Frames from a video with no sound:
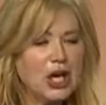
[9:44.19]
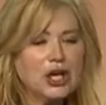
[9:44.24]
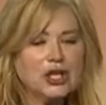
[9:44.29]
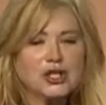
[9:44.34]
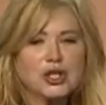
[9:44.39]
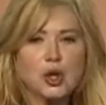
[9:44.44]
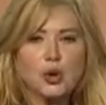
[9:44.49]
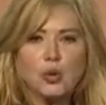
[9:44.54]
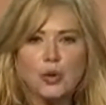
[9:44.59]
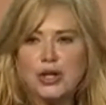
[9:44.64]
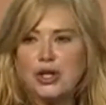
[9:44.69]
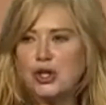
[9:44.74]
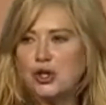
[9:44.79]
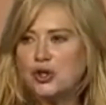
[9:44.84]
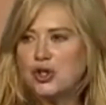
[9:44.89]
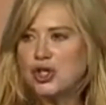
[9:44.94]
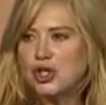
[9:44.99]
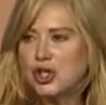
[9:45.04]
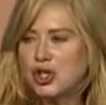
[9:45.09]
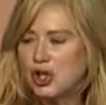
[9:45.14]
So we
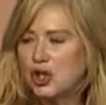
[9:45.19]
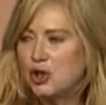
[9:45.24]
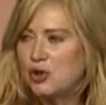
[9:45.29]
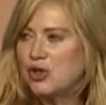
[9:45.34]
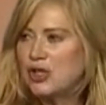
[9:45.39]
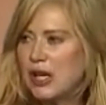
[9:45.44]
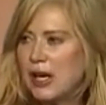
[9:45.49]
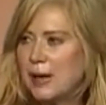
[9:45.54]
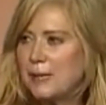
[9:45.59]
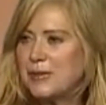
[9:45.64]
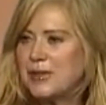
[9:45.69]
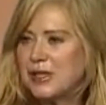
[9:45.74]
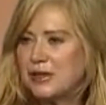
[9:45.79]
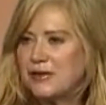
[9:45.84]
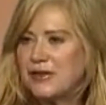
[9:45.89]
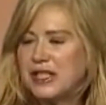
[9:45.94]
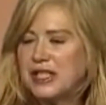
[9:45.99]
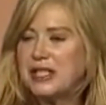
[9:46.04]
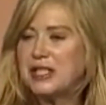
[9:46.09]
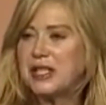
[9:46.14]
use two types
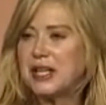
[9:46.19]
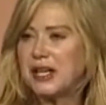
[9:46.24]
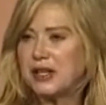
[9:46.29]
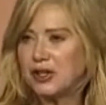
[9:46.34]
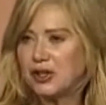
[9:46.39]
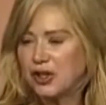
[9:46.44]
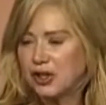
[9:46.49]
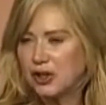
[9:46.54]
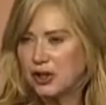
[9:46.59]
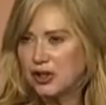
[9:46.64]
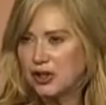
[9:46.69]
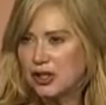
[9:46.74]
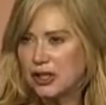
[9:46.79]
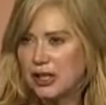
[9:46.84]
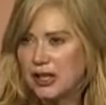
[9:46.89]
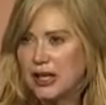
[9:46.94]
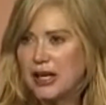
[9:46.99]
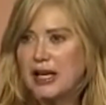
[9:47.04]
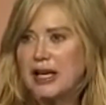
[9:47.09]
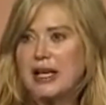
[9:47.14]
of detectors:
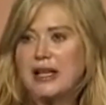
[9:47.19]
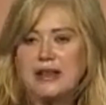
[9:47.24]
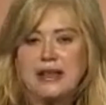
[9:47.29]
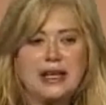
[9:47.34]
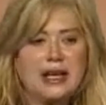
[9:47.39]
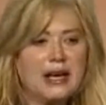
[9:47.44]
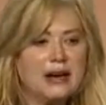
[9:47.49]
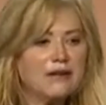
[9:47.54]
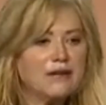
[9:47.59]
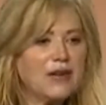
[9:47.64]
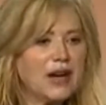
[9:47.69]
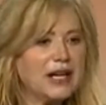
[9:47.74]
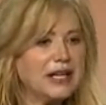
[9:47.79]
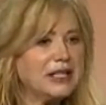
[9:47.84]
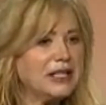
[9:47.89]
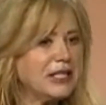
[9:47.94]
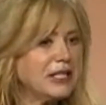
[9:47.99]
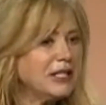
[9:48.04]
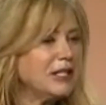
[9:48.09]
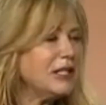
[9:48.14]
the
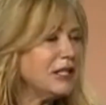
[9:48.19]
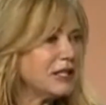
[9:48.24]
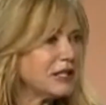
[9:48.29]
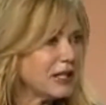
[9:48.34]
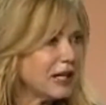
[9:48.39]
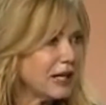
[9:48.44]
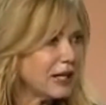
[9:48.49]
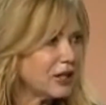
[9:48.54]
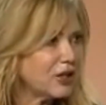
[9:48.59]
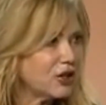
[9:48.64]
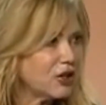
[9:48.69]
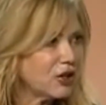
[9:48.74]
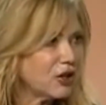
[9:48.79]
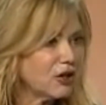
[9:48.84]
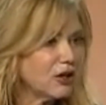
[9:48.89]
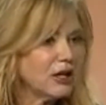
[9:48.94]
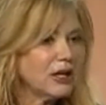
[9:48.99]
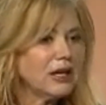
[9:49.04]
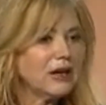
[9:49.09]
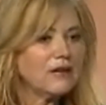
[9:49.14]
FID detector,
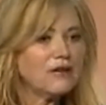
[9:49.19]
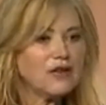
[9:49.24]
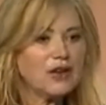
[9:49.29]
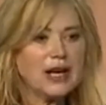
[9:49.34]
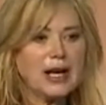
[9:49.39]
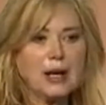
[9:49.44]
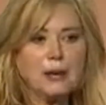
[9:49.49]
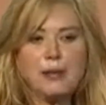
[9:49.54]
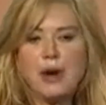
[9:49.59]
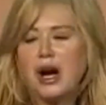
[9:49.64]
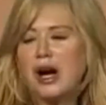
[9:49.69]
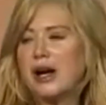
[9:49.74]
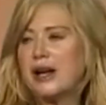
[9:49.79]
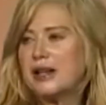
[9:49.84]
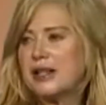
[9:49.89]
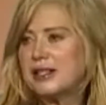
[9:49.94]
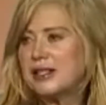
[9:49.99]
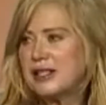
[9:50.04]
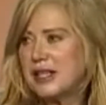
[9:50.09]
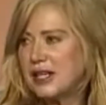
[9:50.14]
flame
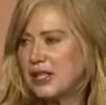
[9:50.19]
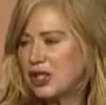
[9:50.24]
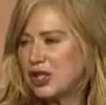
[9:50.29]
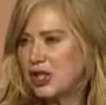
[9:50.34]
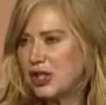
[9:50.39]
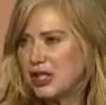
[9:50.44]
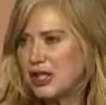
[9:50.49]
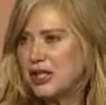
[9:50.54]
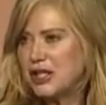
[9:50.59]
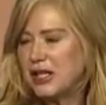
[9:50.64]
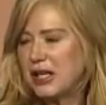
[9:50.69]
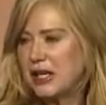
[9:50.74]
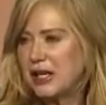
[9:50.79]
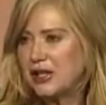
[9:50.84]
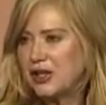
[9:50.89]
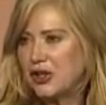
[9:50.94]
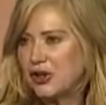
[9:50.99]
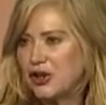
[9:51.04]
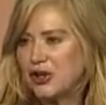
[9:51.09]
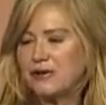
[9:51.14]
ionization
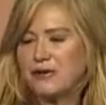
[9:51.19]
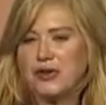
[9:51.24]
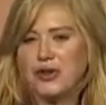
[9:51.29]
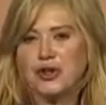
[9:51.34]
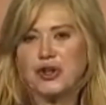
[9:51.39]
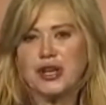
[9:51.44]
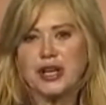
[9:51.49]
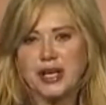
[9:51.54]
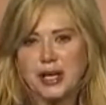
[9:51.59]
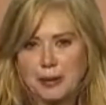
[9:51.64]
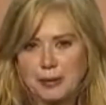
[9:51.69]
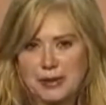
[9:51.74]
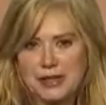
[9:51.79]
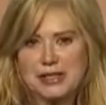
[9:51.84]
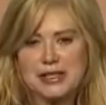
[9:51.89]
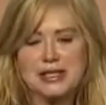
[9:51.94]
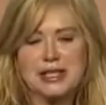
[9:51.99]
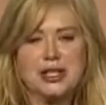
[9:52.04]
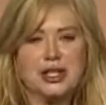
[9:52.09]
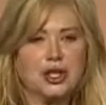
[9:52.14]
detector, if you're a
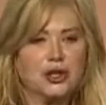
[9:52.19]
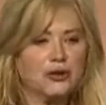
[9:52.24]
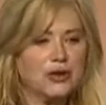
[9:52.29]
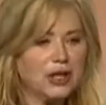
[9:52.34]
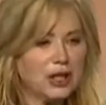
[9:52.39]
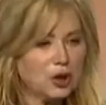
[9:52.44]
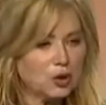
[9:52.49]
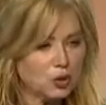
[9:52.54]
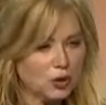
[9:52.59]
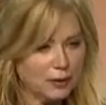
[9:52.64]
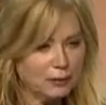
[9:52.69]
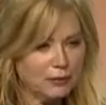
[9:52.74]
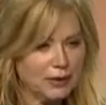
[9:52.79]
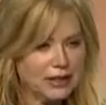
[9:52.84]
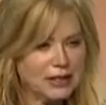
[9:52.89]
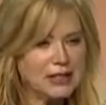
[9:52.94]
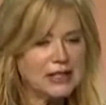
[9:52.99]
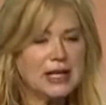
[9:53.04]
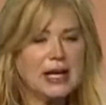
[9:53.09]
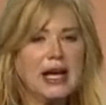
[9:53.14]
chemist and know the
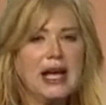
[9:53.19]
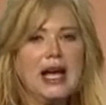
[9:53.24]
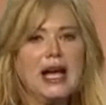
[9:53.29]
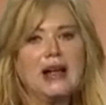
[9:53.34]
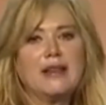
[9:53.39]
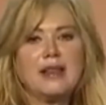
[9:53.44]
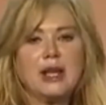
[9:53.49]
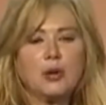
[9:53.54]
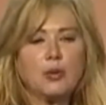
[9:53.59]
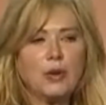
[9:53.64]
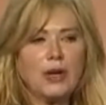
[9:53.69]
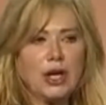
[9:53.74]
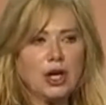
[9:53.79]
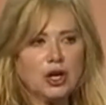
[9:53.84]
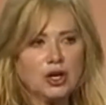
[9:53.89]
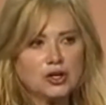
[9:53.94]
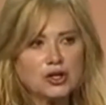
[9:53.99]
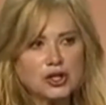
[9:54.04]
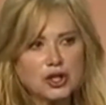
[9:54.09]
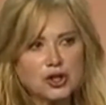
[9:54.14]
equipment, and then we
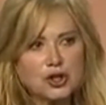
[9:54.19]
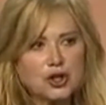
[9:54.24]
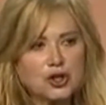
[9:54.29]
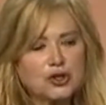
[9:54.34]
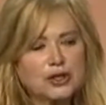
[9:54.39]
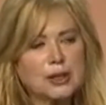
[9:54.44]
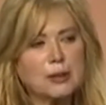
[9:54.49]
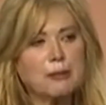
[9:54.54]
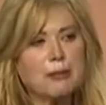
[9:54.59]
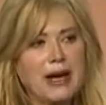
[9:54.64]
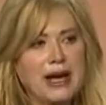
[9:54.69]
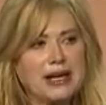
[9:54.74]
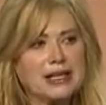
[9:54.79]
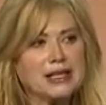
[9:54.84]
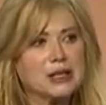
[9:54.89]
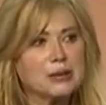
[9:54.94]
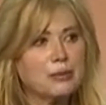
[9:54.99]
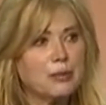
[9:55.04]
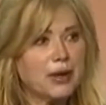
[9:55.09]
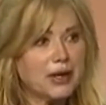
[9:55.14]
also use a mass
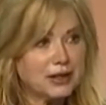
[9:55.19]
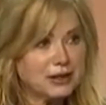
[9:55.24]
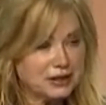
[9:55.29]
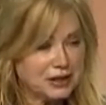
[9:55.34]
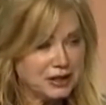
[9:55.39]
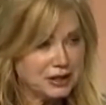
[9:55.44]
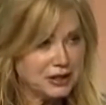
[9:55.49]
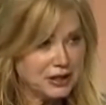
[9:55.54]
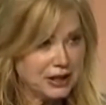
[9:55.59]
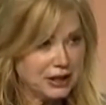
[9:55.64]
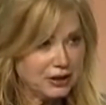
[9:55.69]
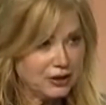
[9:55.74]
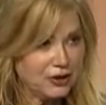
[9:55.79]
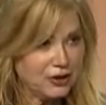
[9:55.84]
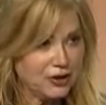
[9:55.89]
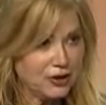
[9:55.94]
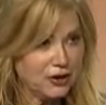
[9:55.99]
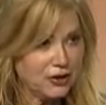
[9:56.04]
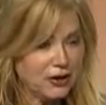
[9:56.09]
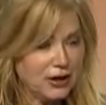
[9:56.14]
spec
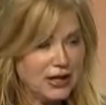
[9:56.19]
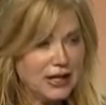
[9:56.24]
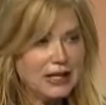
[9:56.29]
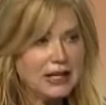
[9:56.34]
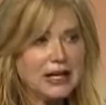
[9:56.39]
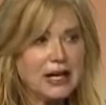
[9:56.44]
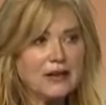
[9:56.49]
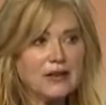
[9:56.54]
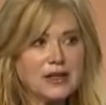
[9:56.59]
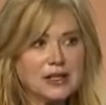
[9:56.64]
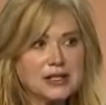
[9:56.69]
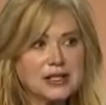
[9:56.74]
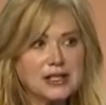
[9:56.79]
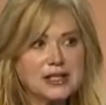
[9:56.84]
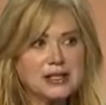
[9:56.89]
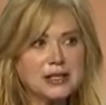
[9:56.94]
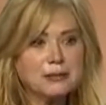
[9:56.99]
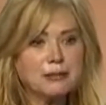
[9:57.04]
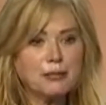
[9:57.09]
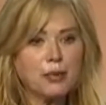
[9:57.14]
detector. Now this
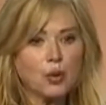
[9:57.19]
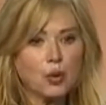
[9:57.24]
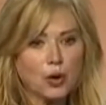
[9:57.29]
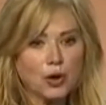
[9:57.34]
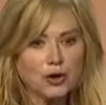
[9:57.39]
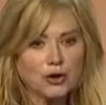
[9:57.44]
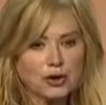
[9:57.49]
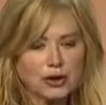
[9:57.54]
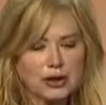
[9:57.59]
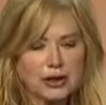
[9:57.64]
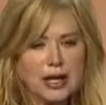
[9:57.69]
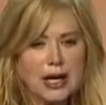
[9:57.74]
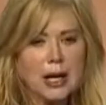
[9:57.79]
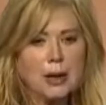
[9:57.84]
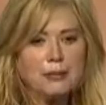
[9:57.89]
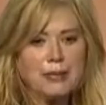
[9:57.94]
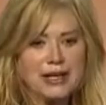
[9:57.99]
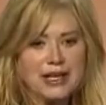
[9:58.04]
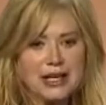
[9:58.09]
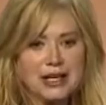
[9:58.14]
is important
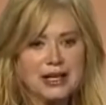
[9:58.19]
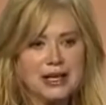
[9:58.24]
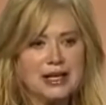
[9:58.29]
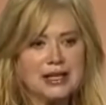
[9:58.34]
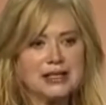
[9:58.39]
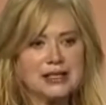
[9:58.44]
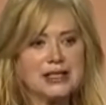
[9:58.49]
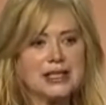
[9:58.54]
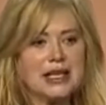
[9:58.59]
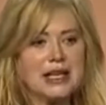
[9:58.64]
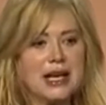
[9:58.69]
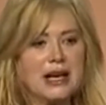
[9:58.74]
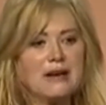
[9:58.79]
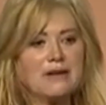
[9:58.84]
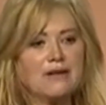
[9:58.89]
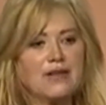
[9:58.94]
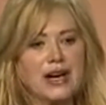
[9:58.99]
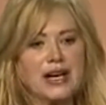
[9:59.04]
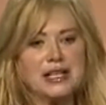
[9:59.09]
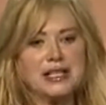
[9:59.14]
because the
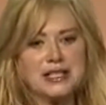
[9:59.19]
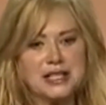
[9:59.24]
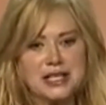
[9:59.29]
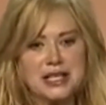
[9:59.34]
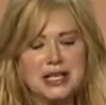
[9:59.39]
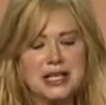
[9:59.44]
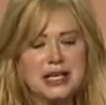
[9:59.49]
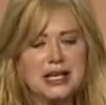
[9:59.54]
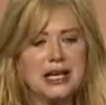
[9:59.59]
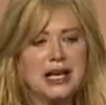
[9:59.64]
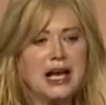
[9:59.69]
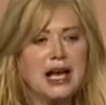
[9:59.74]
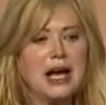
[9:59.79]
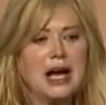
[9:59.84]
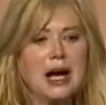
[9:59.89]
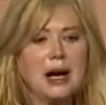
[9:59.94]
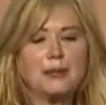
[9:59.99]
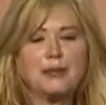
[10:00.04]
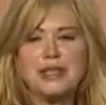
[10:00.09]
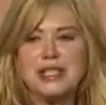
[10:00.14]
FID
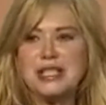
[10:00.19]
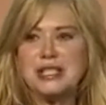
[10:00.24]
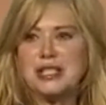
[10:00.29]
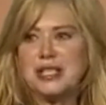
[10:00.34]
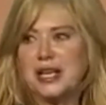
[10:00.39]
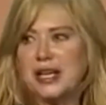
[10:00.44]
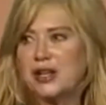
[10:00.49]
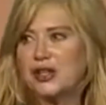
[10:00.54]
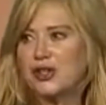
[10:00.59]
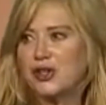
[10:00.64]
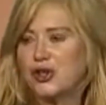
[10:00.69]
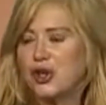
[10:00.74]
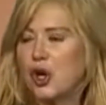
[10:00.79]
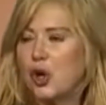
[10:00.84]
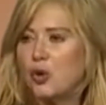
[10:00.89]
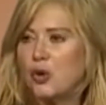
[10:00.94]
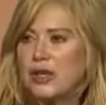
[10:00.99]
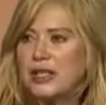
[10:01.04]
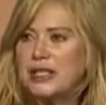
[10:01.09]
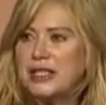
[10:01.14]
detector
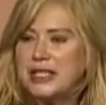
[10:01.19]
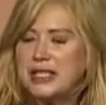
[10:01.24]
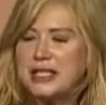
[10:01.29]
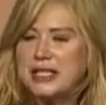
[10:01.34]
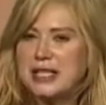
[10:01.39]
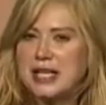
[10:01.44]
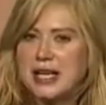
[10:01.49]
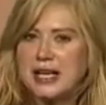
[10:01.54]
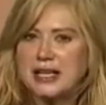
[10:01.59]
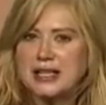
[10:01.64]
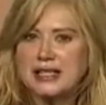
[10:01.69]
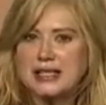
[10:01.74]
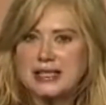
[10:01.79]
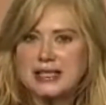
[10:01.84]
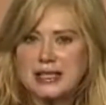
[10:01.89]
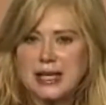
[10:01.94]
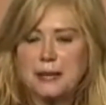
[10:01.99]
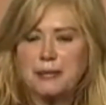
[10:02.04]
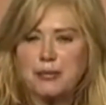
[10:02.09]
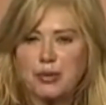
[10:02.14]
only
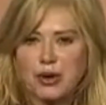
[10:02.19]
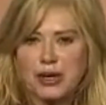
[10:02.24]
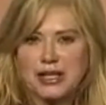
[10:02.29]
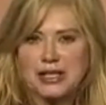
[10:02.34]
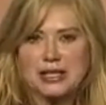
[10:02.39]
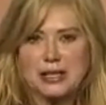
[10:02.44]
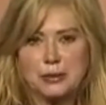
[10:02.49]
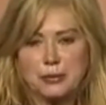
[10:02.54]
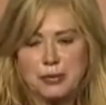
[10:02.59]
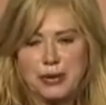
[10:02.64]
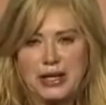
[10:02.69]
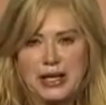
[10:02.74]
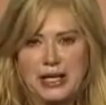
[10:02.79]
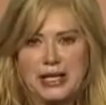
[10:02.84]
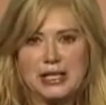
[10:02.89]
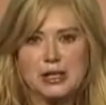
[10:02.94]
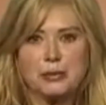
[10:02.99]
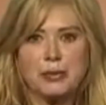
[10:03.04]
separates the peaks,